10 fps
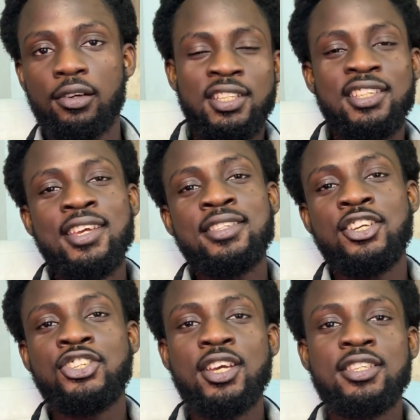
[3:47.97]
Yes, they
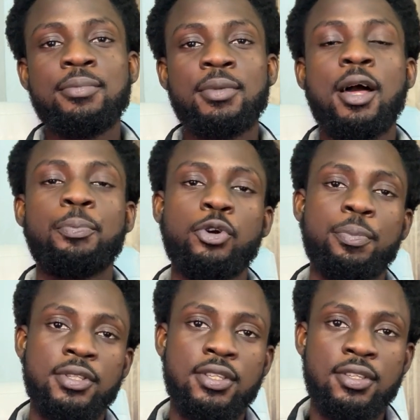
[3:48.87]
share similar
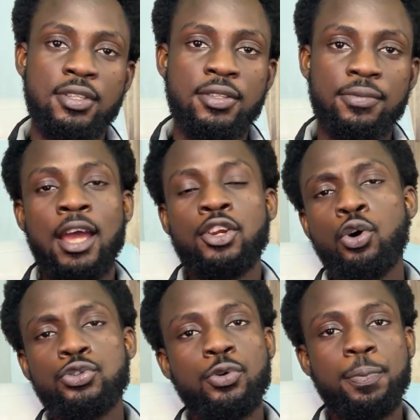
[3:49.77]
properties and
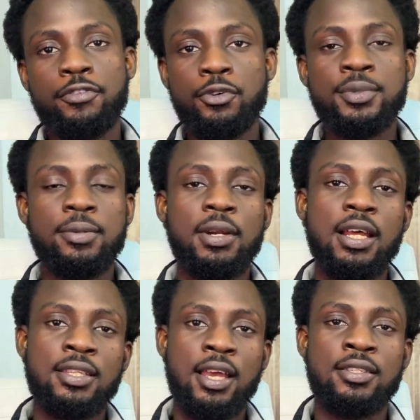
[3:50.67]
also perform similar
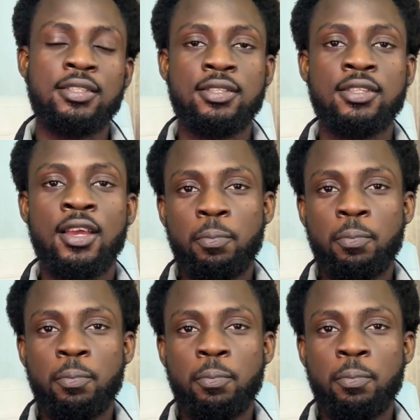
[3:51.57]
tasks,